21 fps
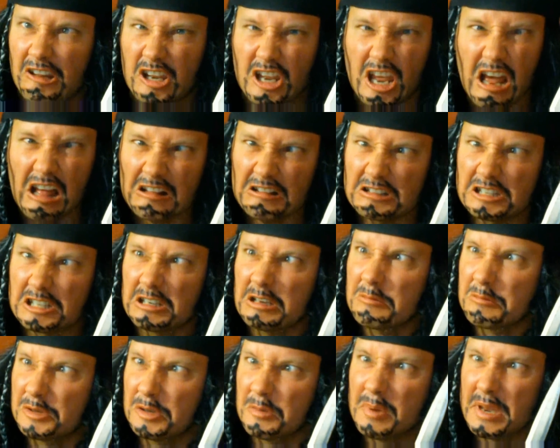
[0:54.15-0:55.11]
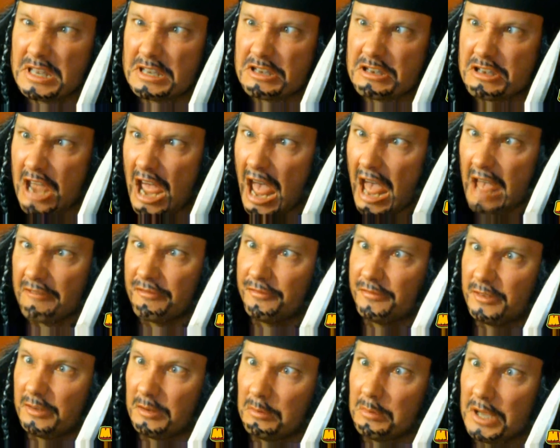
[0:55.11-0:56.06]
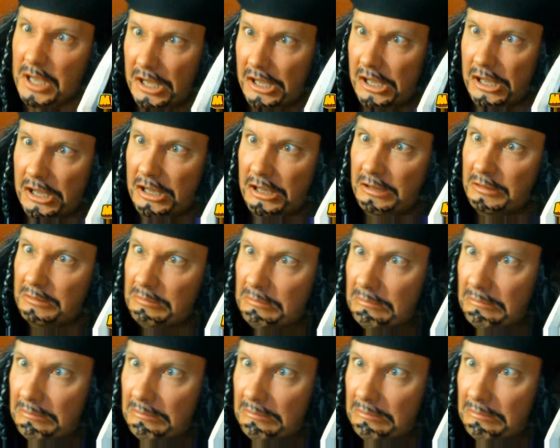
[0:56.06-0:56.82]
Y'all seems a bit daft to me.